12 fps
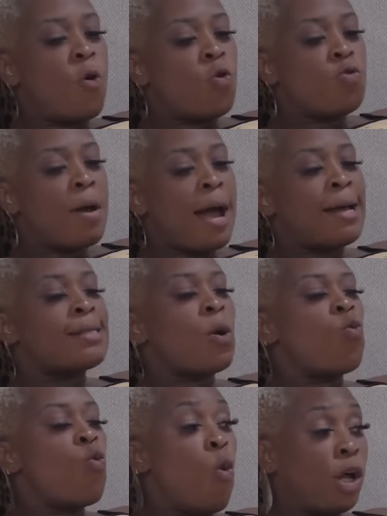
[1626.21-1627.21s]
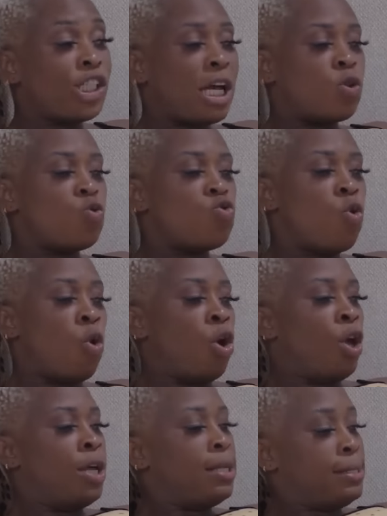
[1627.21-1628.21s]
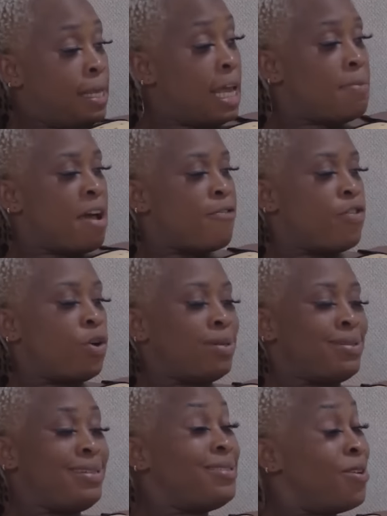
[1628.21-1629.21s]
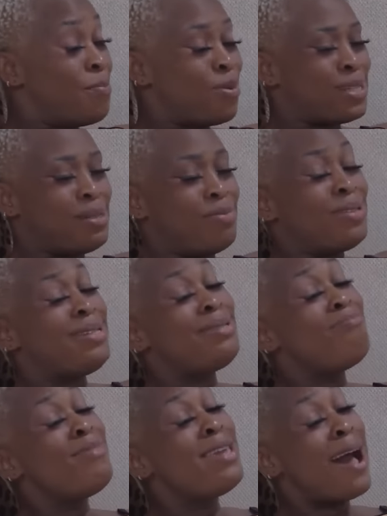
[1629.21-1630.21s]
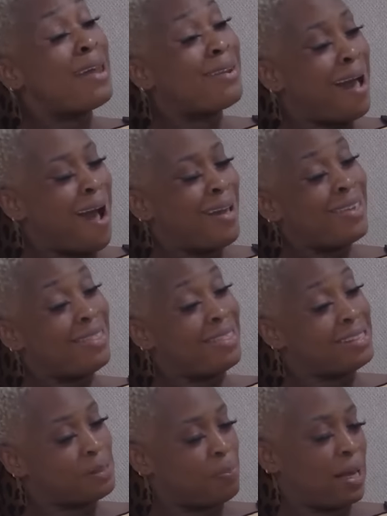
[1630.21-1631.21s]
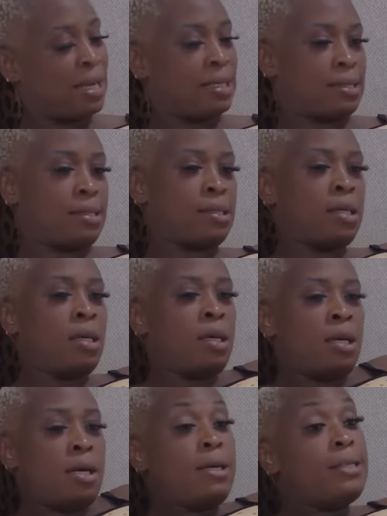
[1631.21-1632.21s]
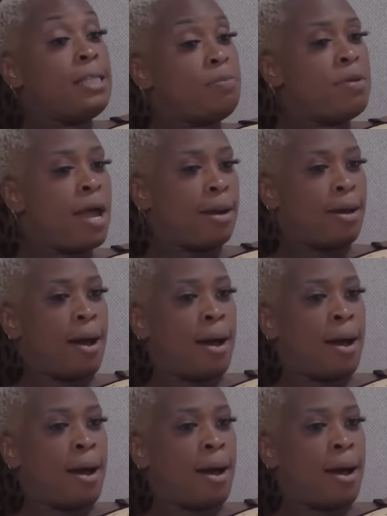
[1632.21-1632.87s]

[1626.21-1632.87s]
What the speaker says: fold my hands and watch Adugo take my fiancé. It's not possible. It is me and her in this palace. It is me and